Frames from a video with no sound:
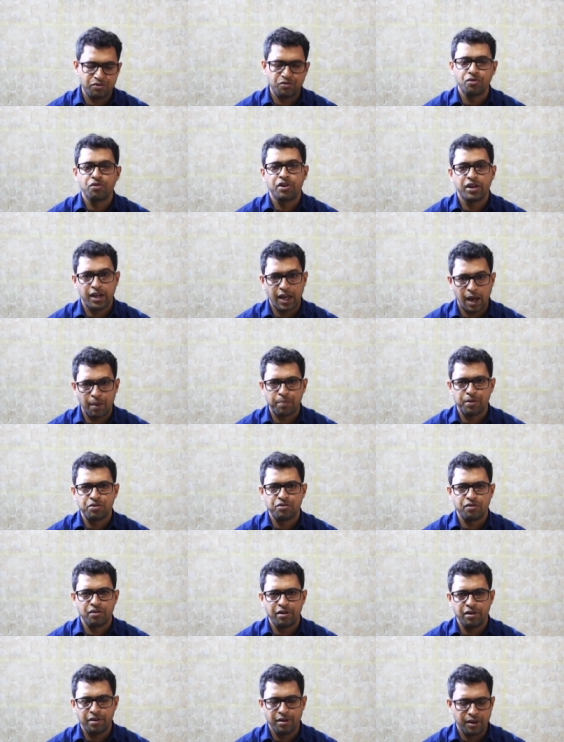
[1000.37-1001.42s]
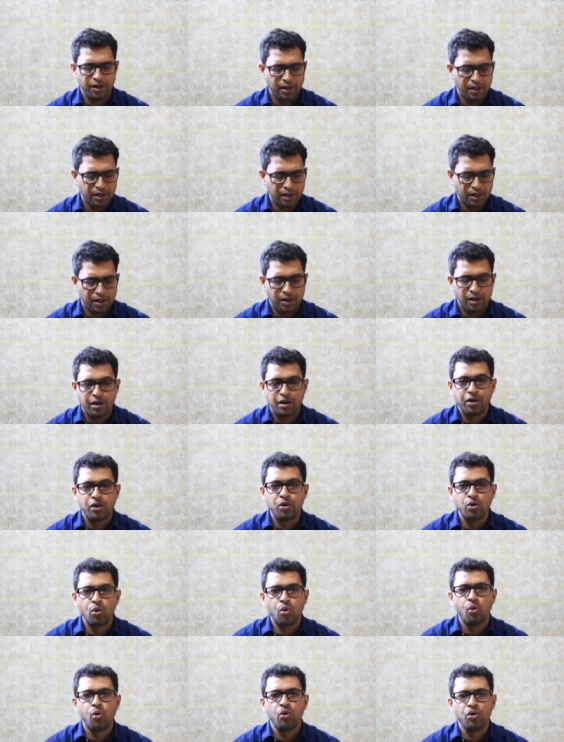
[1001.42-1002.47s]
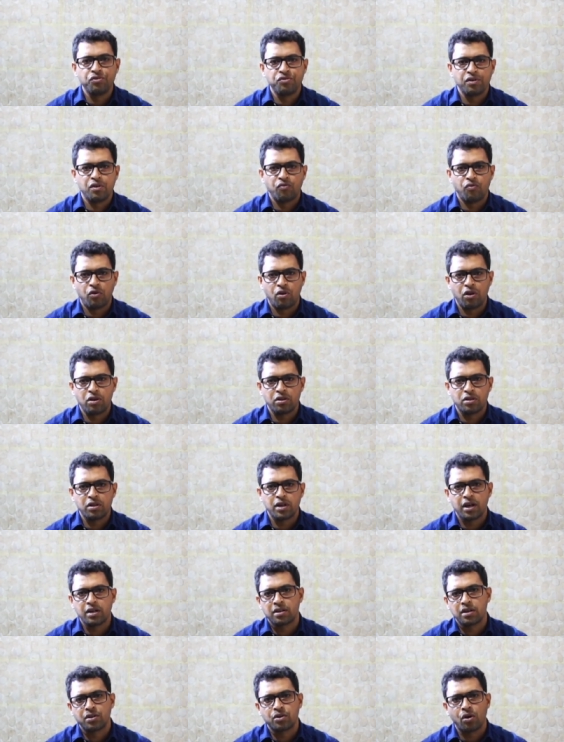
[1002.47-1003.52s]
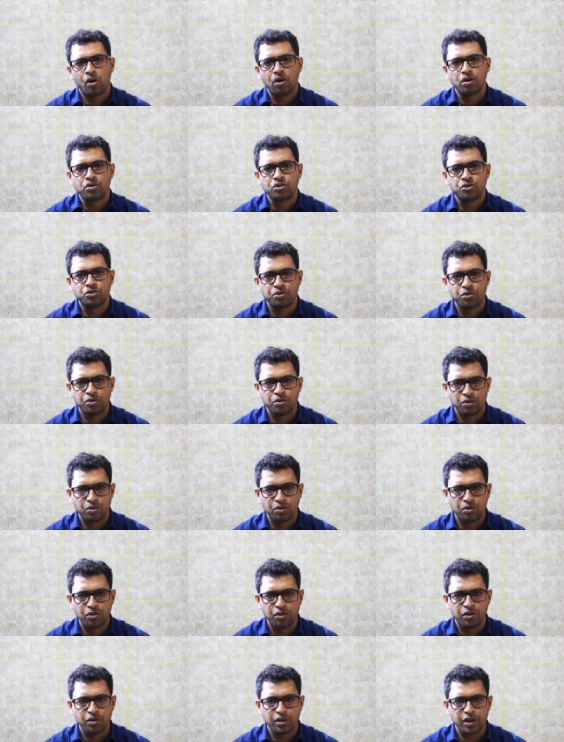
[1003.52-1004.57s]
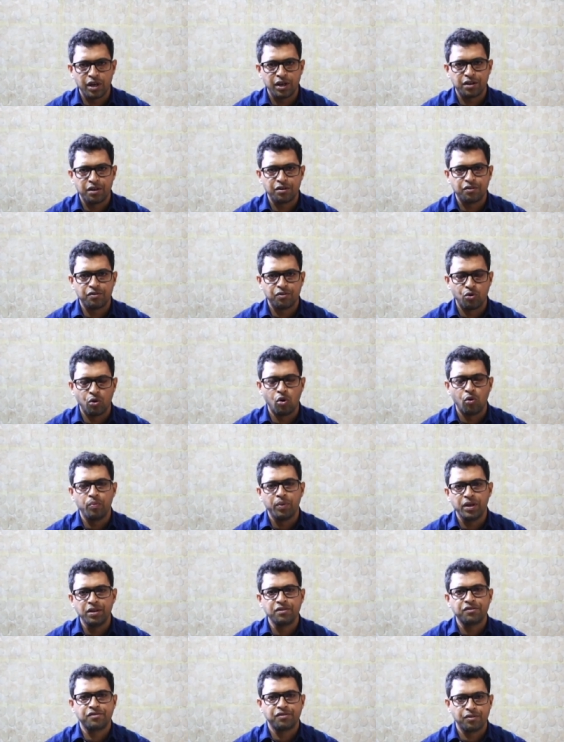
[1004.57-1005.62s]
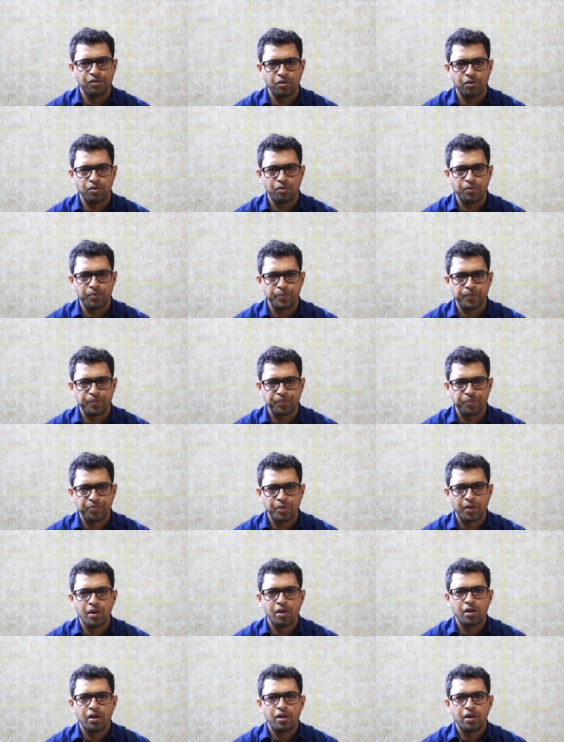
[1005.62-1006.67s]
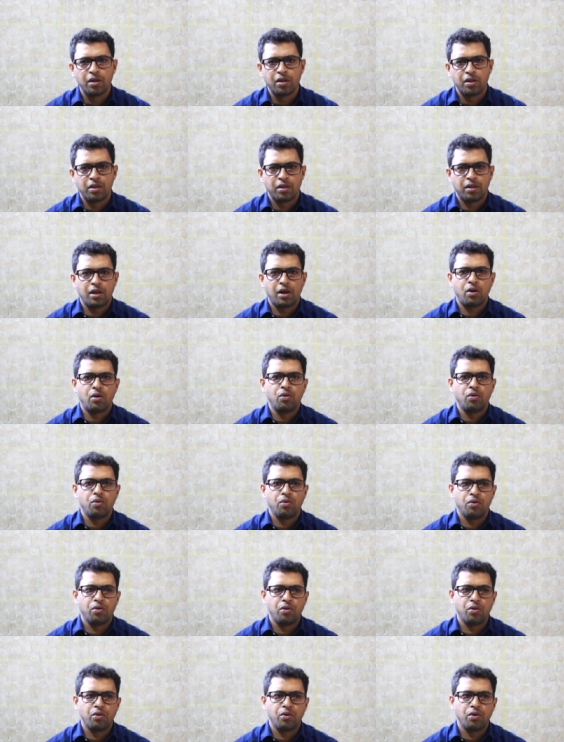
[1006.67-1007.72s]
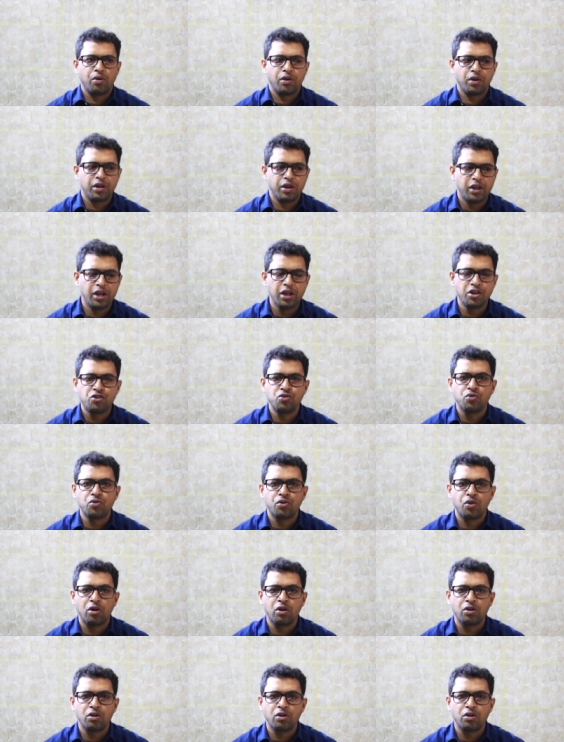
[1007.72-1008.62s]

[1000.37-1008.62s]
recapitulate, no is a word that the dog should know. It is no means no. Now he should